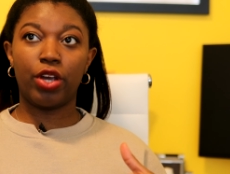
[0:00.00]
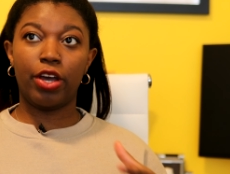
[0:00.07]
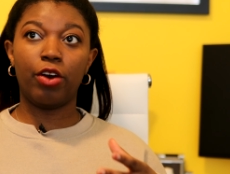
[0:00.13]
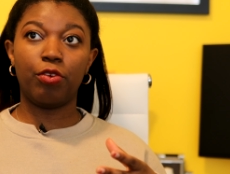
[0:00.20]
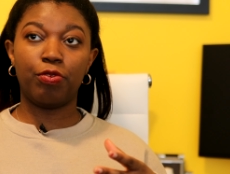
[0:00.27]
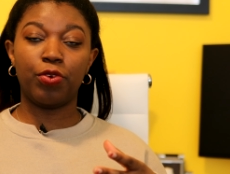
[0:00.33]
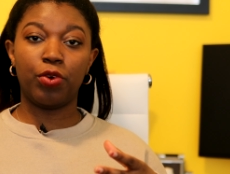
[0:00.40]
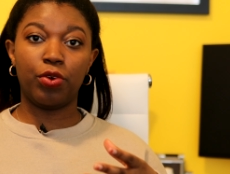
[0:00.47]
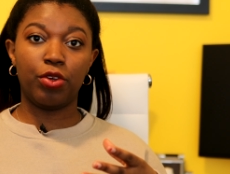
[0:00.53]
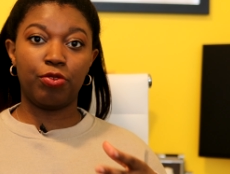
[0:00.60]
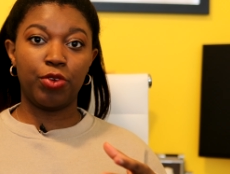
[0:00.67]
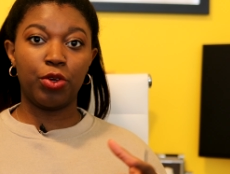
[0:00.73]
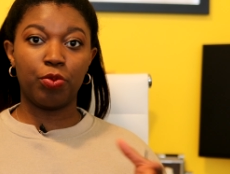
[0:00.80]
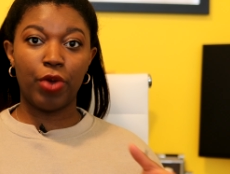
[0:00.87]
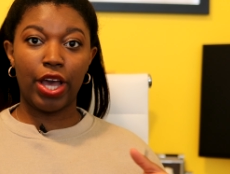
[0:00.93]
helpful
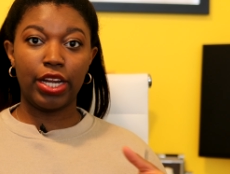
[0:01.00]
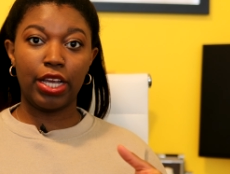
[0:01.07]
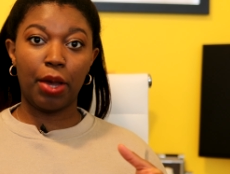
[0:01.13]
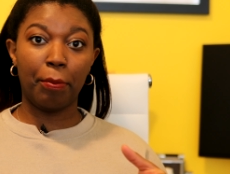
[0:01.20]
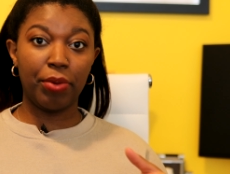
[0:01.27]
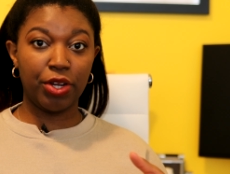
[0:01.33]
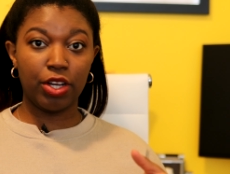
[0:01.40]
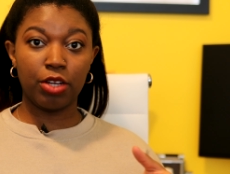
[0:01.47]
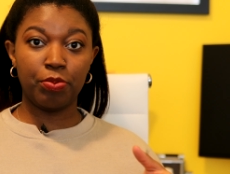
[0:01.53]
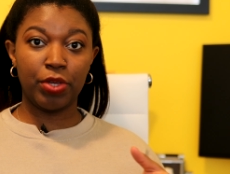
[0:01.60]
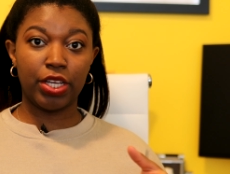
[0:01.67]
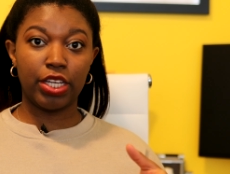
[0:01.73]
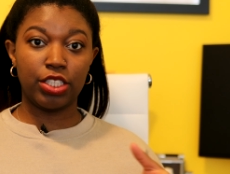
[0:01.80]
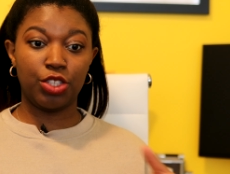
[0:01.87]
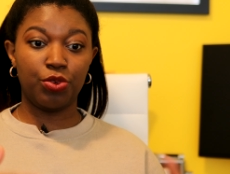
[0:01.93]
if you're writing a book
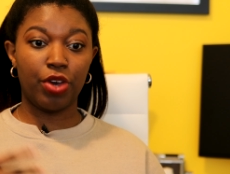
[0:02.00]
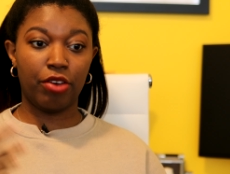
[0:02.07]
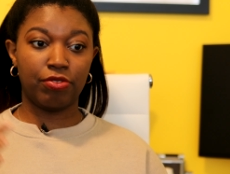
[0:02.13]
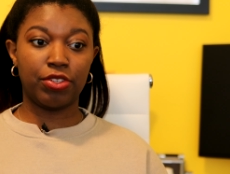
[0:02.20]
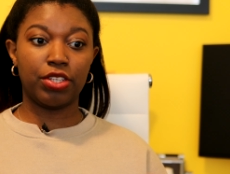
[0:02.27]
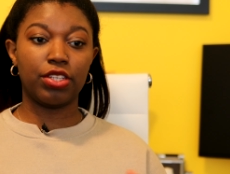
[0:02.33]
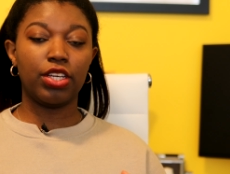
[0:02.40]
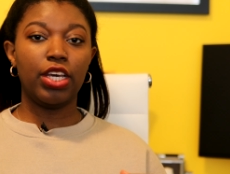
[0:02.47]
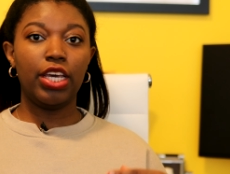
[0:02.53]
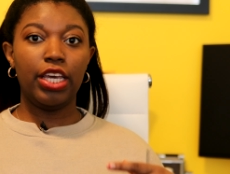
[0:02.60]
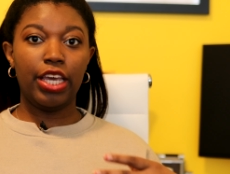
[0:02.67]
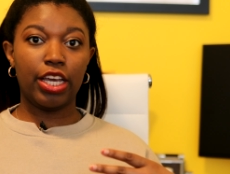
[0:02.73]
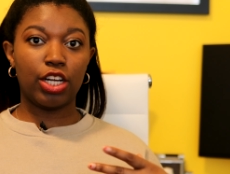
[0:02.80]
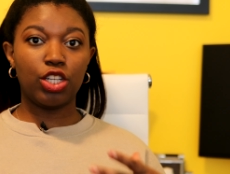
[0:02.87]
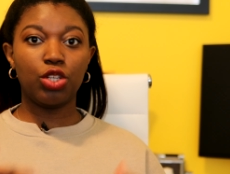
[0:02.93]
because you have to
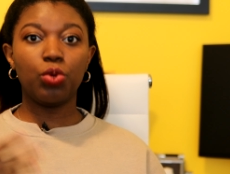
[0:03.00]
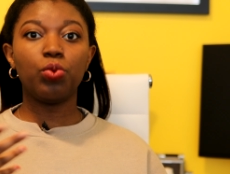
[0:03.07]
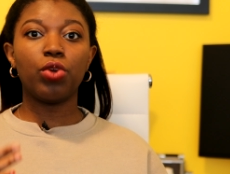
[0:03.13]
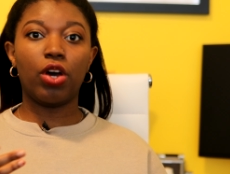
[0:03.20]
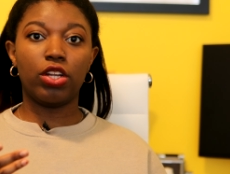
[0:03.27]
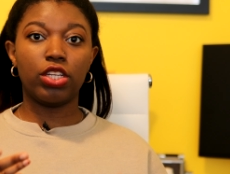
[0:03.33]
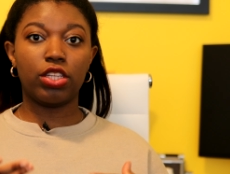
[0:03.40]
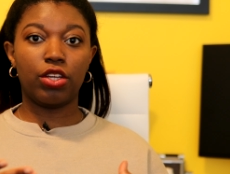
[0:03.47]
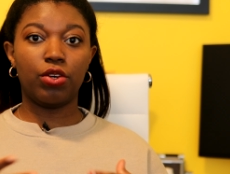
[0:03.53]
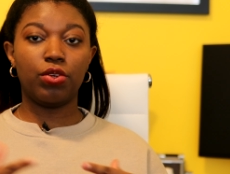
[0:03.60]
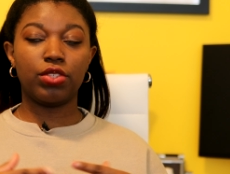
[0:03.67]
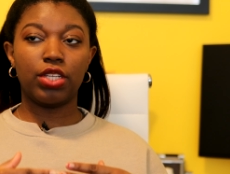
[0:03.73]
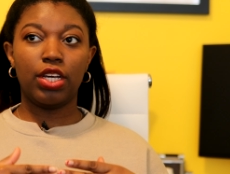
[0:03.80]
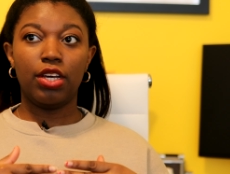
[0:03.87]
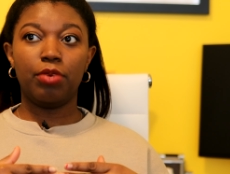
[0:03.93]
include all of
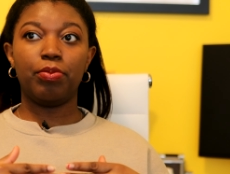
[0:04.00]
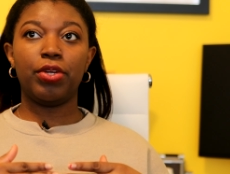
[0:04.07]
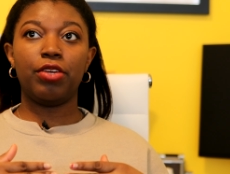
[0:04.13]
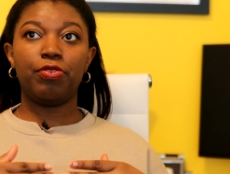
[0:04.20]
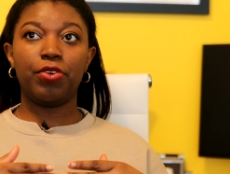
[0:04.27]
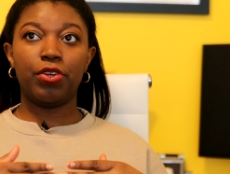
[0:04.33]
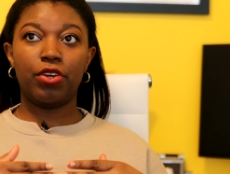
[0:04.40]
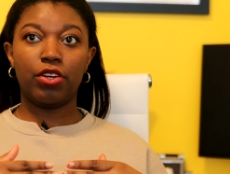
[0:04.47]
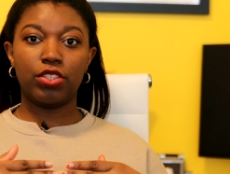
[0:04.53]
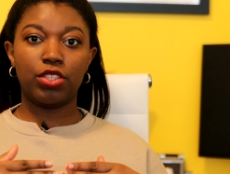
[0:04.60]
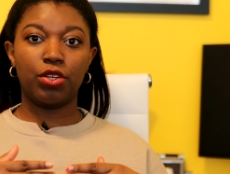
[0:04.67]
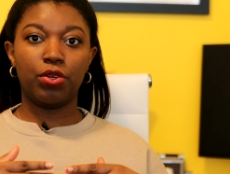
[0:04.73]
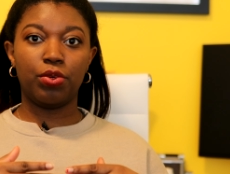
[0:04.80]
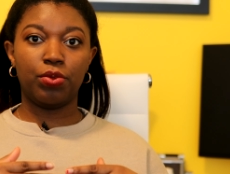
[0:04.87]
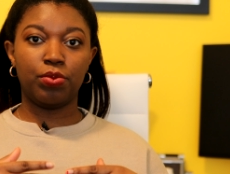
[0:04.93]
those. But if you're
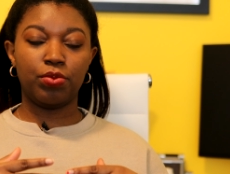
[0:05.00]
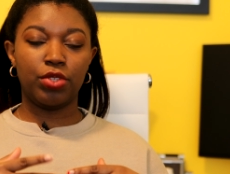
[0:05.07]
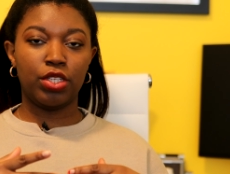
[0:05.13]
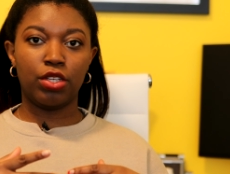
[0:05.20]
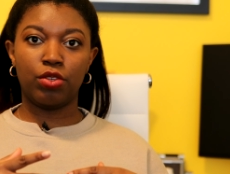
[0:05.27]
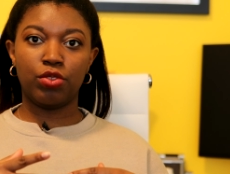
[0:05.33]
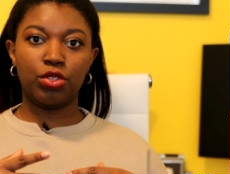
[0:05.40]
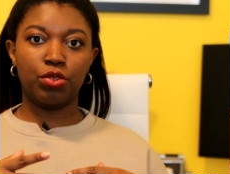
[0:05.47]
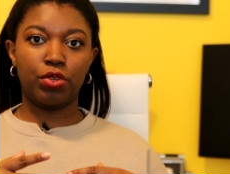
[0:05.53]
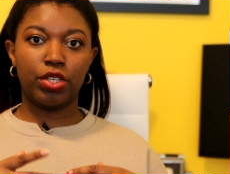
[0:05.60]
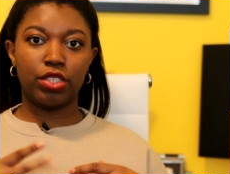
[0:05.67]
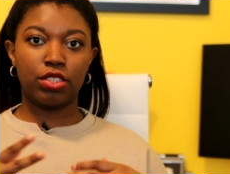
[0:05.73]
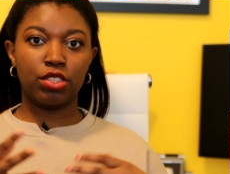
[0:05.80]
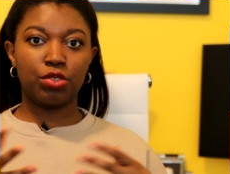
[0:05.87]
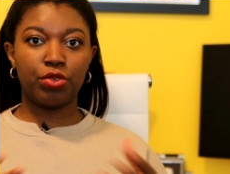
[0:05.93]
also, you know,
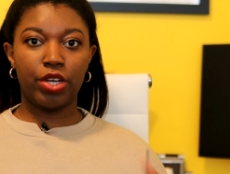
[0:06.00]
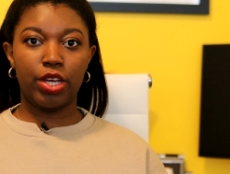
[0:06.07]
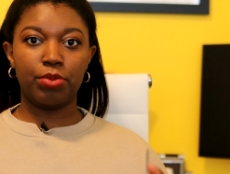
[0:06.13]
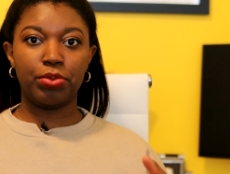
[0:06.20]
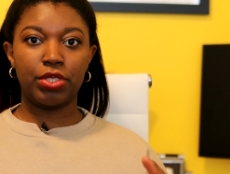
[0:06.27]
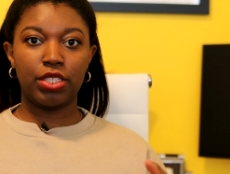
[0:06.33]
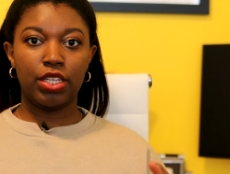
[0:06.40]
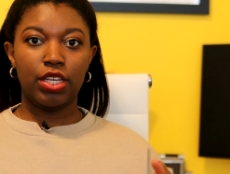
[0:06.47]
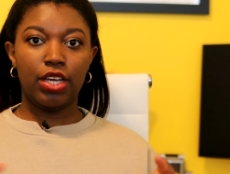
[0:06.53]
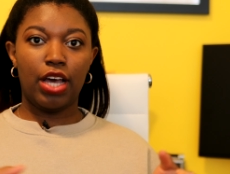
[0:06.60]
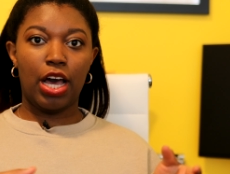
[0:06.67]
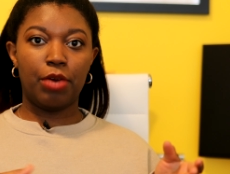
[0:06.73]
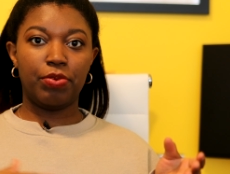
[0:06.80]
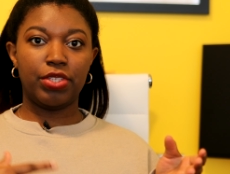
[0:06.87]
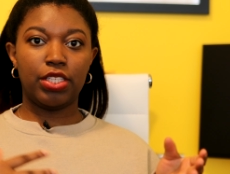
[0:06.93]
doing scripts,
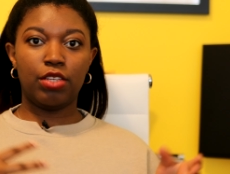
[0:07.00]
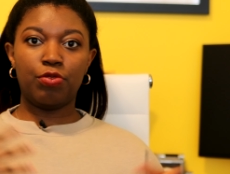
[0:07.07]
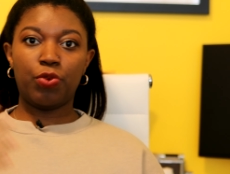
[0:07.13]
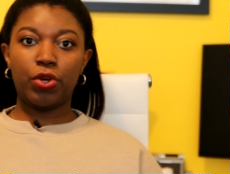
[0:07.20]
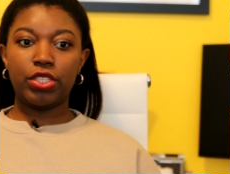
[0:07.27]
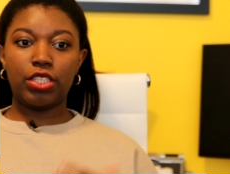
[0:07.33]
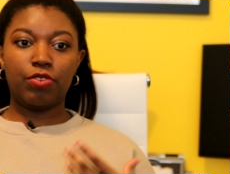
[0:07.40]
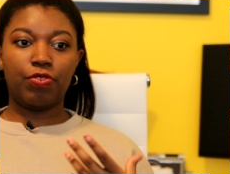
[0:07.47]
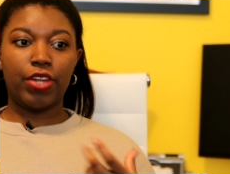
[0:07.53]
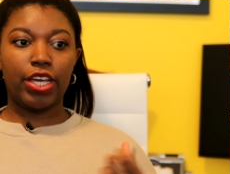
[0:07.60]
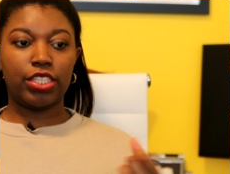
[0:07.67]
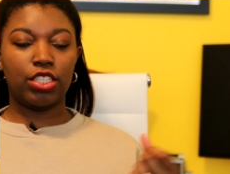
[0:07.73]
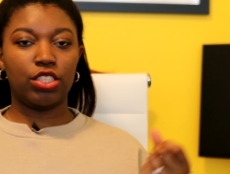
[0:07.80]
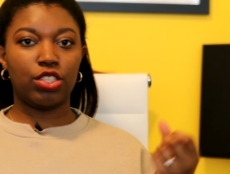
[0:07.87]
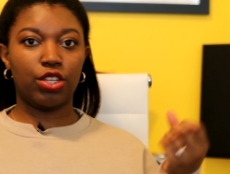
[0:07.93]
obviously voice
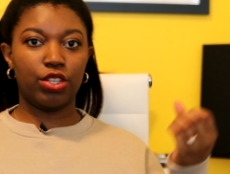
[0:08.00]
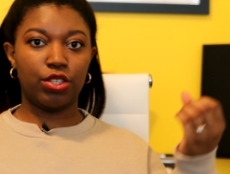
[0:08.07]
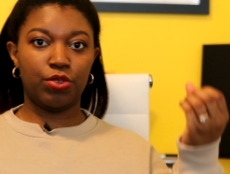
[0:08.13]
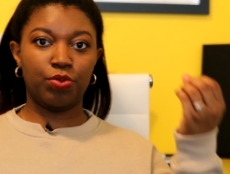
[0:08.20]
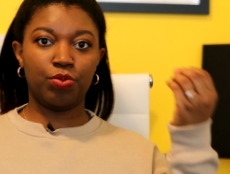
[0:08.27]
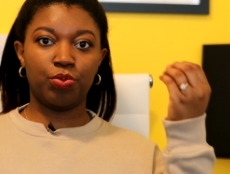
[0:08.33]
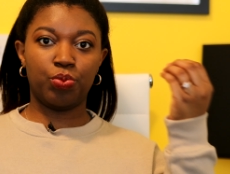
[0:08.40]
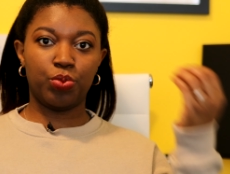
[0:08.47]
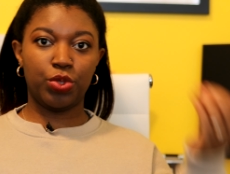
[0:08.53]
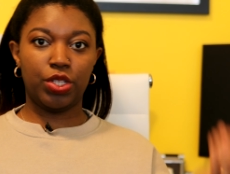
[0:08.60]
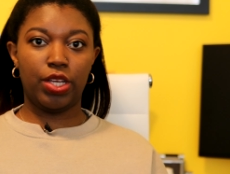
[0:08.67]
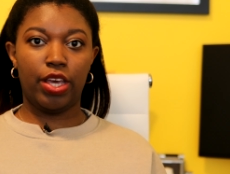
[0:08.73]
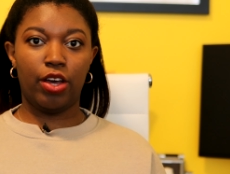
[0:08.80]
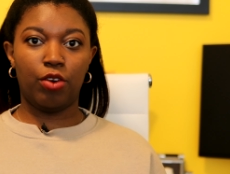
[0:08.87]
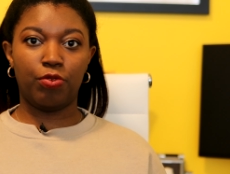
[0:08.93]
inflections are
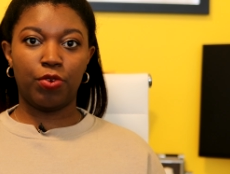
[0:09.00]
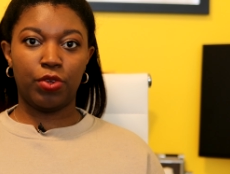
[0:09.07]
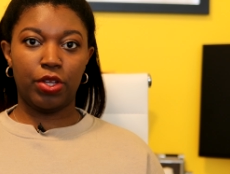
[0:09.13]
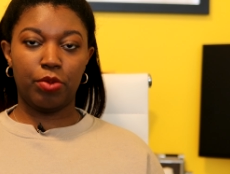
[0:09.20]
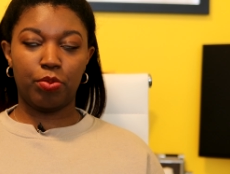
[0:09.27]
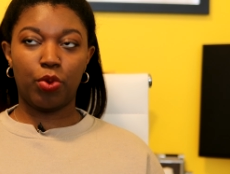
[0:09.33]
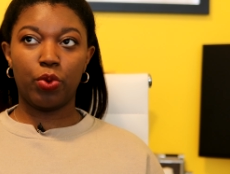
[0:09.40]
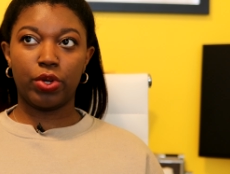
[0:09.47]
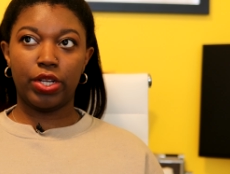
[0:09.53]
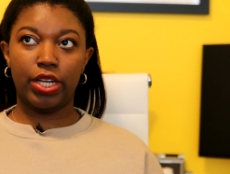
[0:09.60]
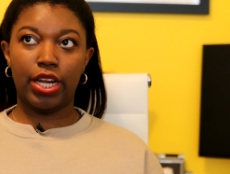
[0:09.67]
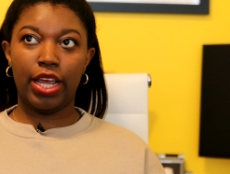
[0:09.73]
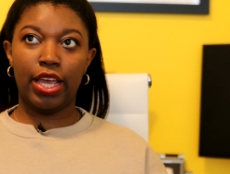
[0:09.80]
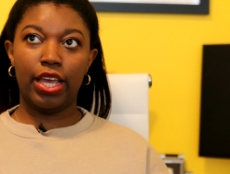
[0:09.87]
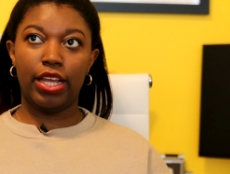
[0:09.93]
really helpful and
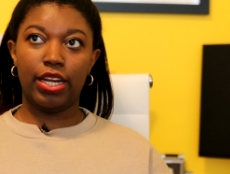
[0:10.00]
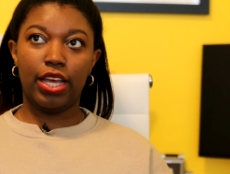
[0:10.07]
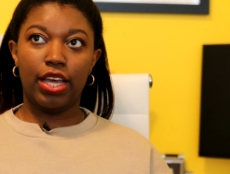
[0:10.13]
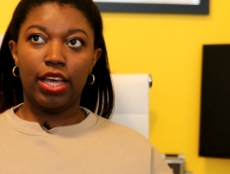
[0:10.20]
important. And